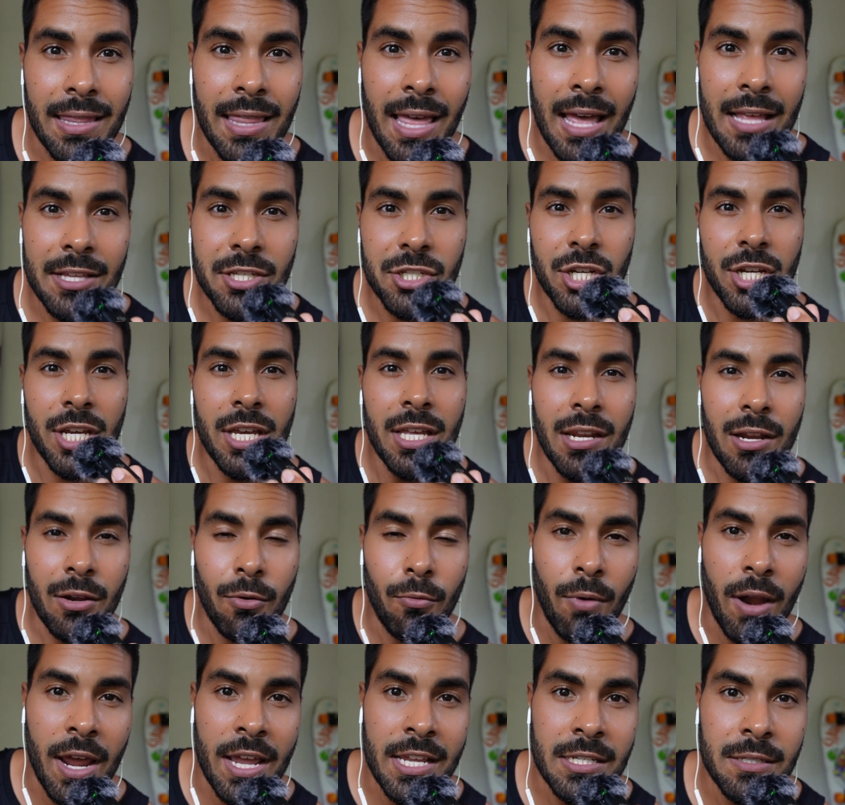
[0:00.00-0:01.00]
that chicken
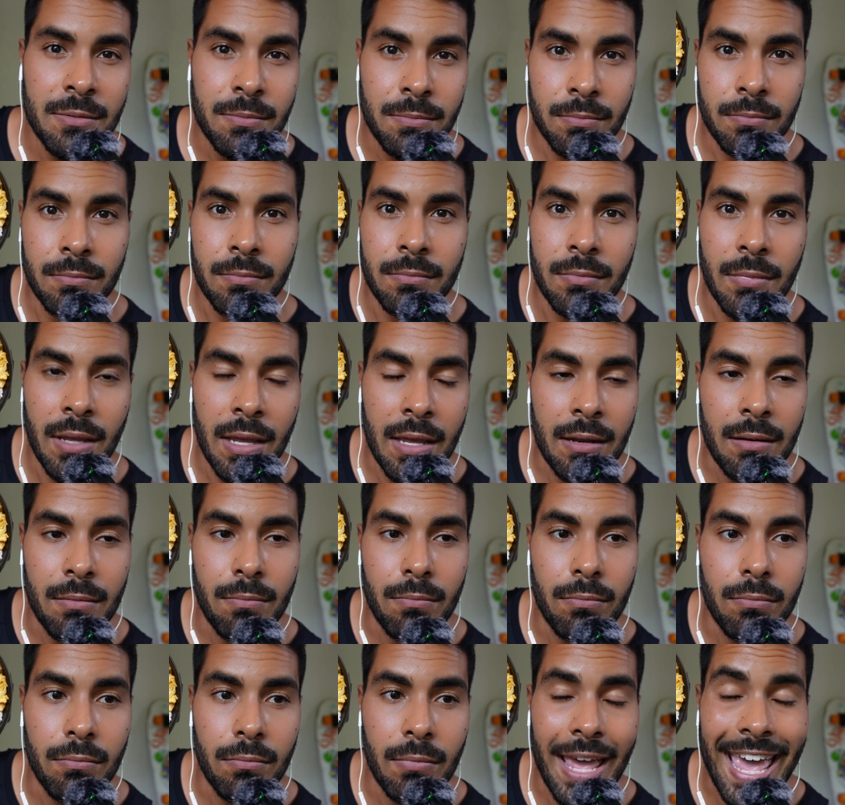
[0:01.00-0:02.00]
and rice
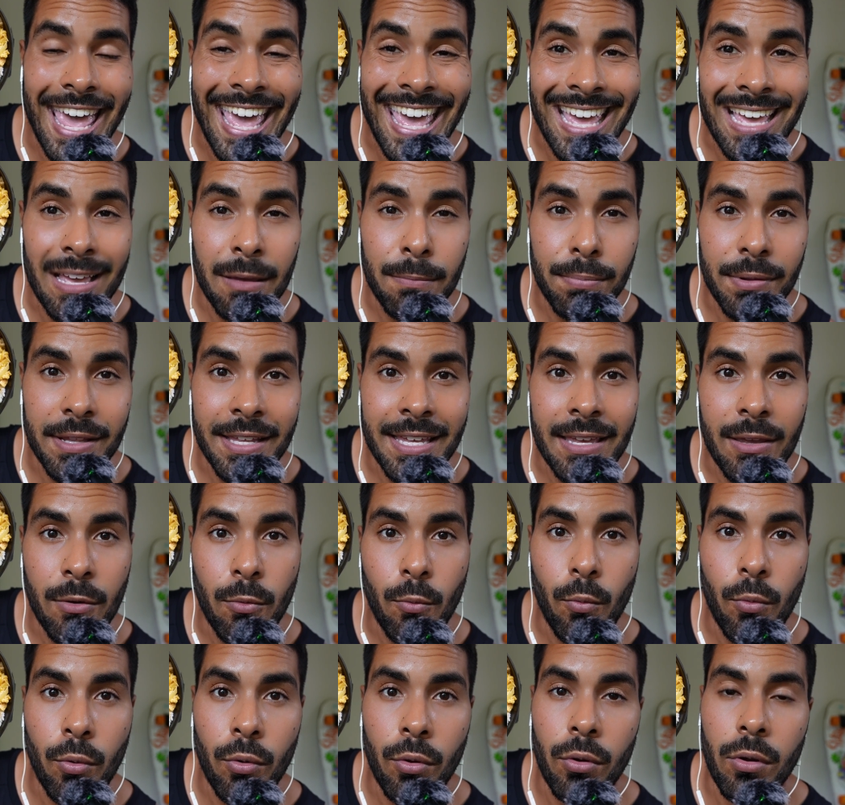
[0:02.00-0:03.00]
and egg
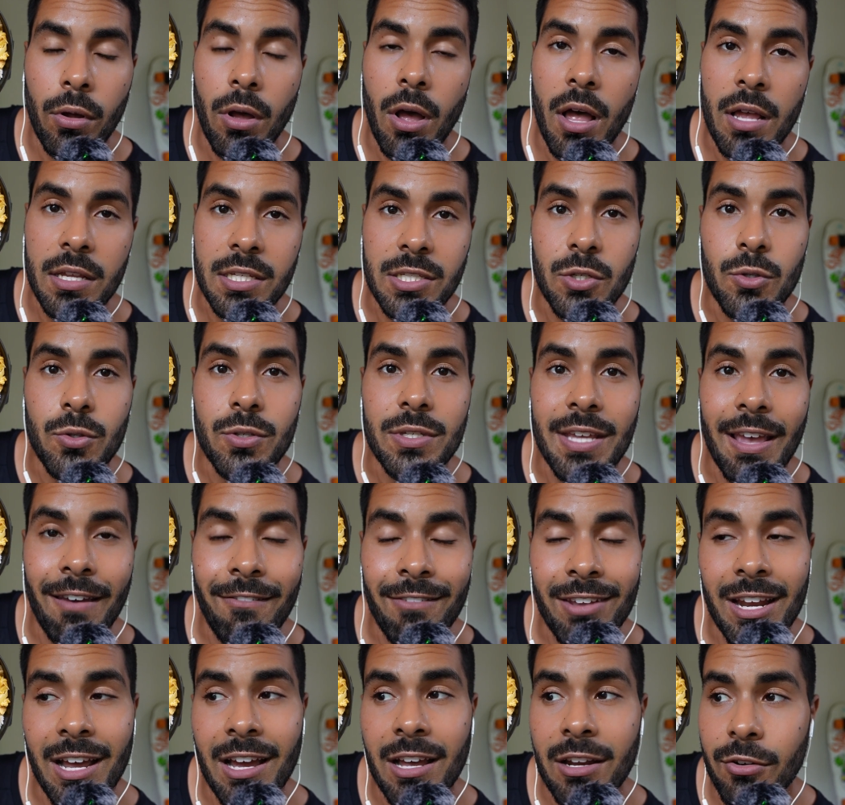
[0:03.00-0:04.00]
plate, will cost you
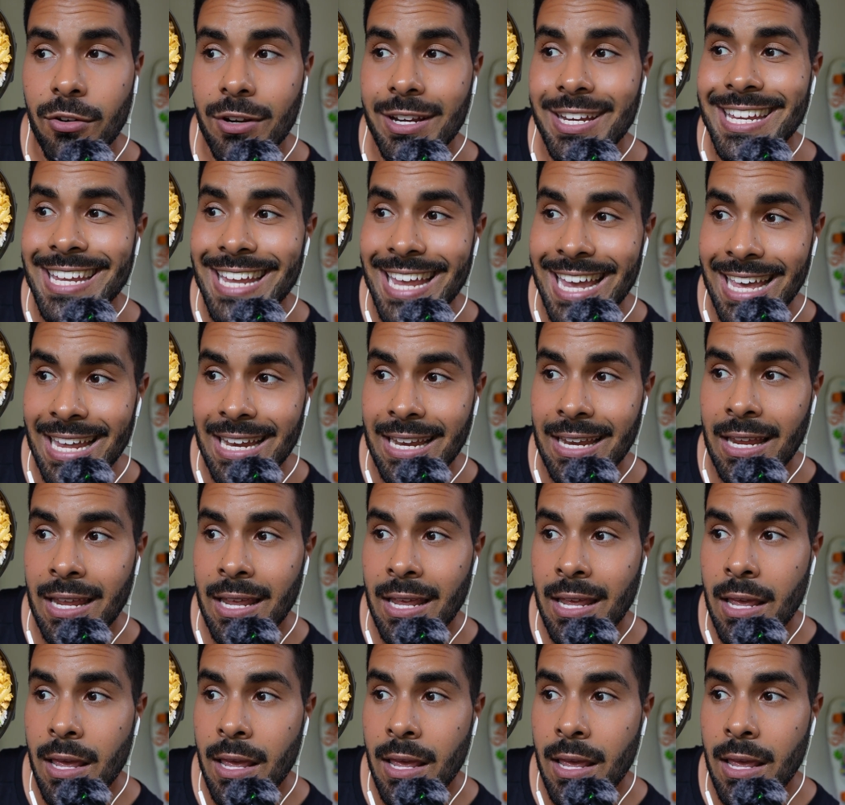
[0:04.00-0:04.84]
700 yen,